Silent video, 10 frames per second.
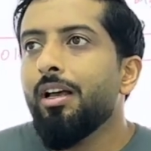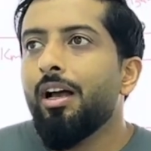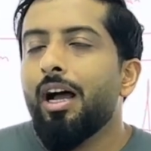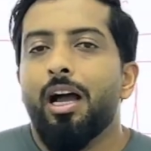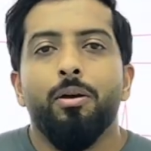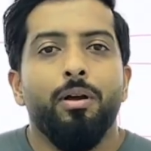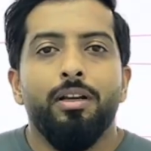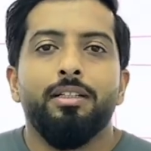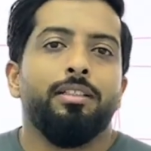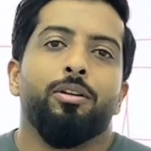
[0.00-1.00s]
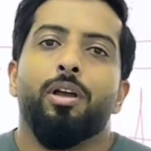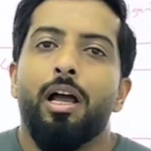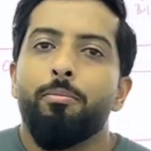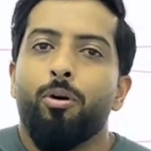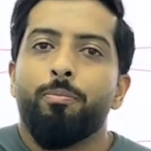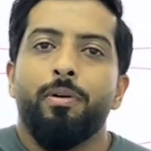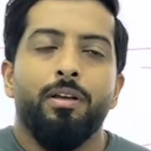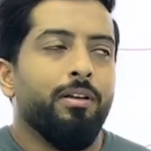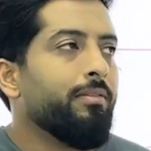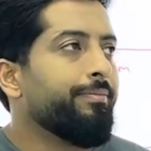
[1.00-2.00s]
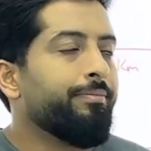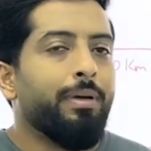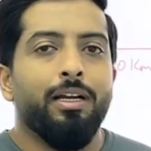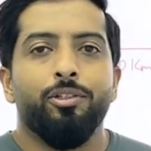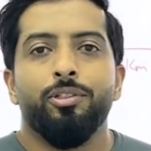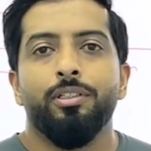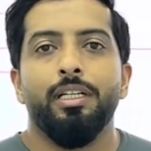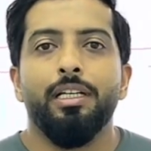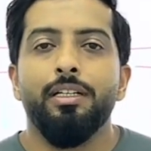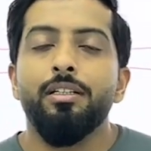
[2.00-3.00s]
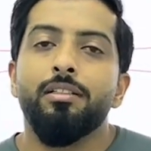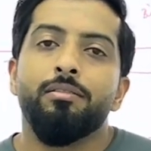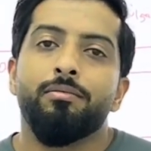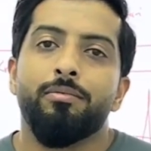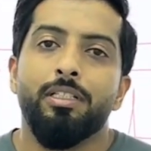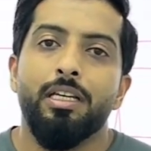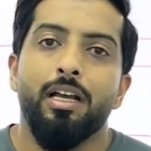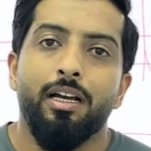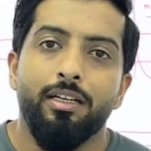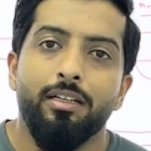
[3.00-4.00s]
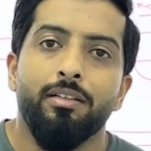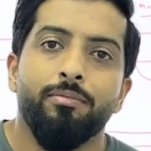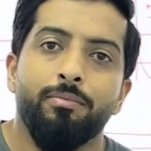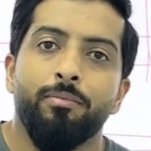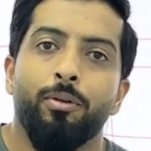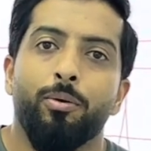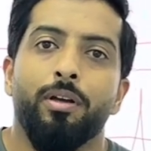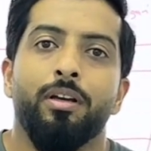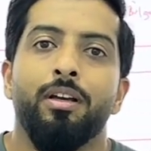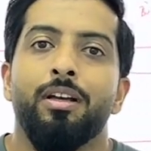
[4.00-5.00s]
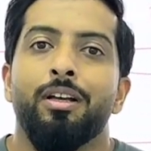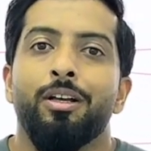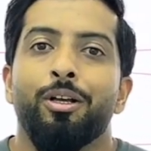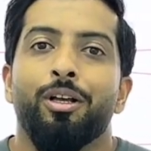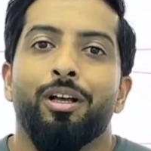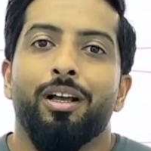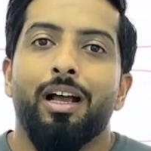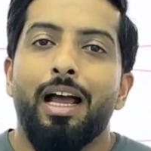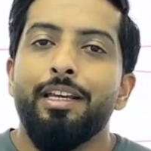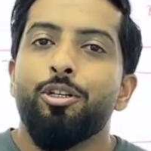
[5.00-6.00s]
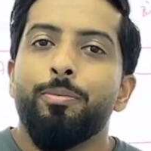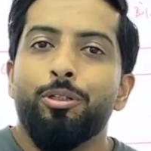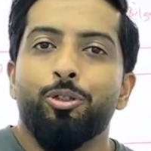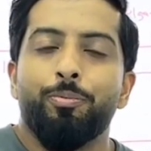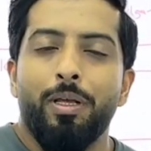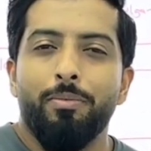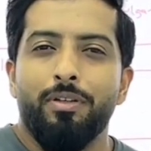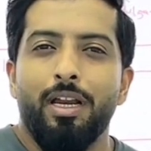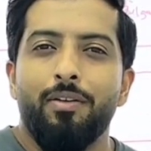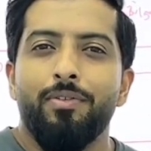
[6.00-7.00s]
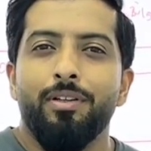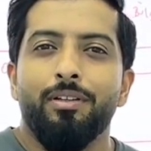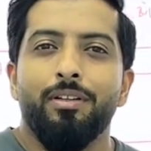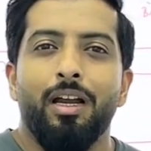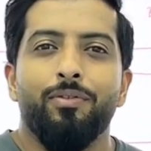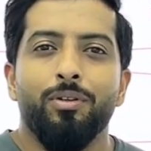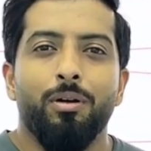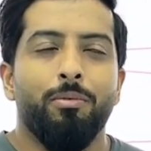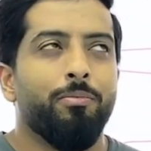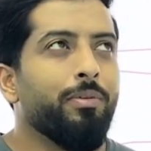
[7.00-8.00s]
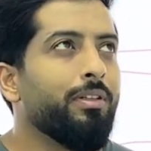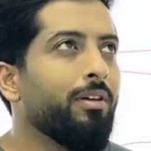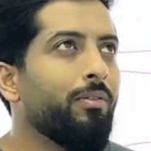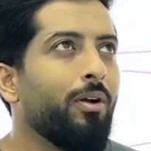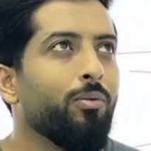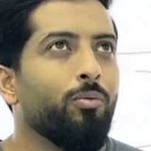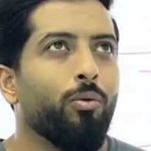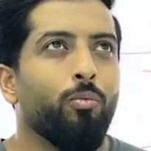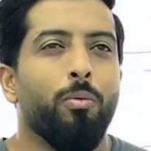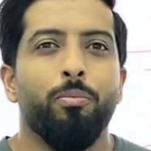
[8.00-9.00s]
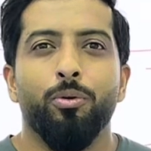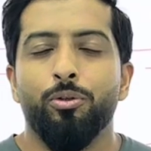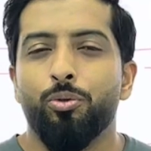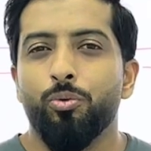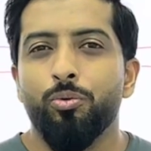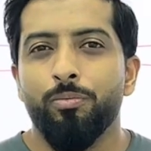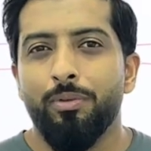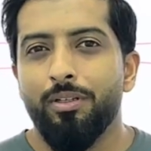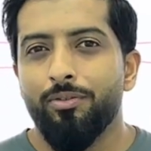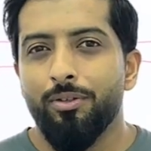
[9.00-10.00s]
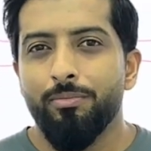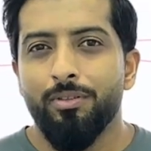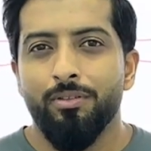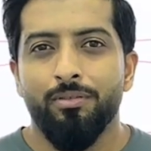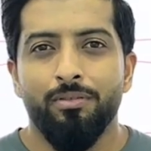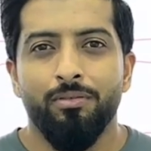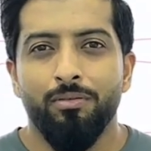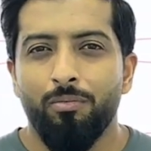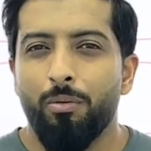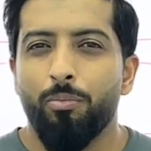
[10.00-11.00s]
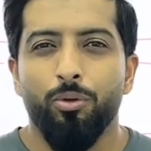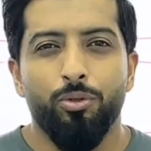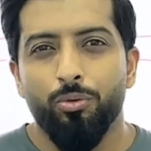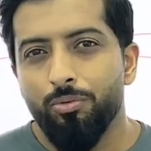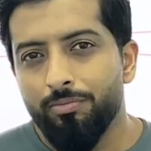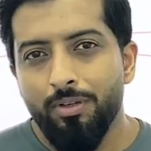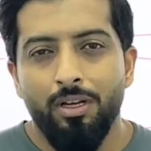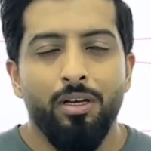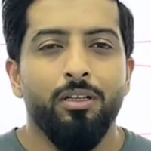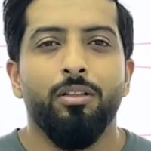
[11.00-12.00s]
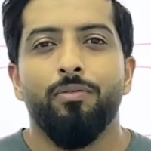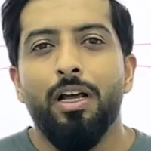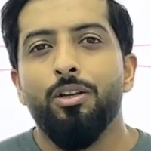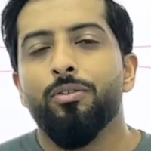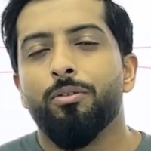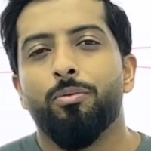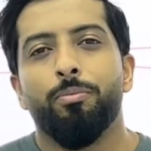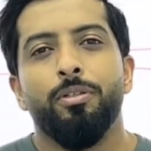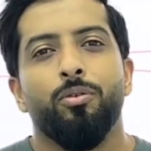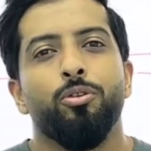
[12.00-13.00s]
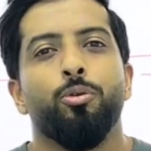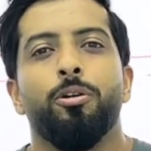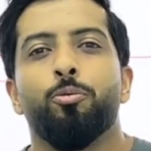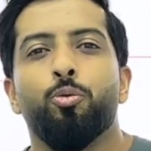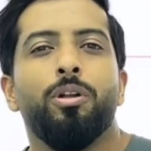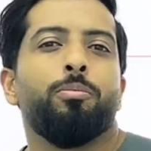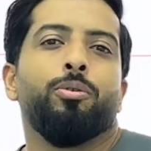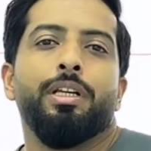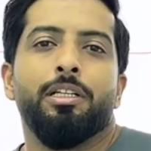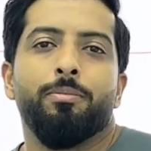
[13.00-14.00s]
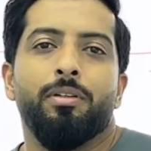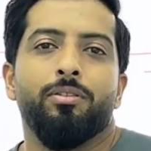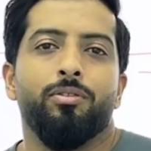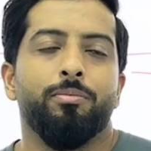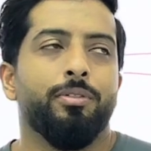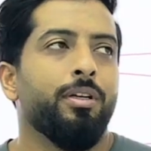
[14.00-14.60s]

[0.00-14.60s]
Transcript: Let's say, okay, I bought my mansion in Senia Island. Okay. I need to make those payments. Right? Every year I have to come up with around what, 1.2 million dirhams? 1.2. The value of the property is around 12.8 million dirhams.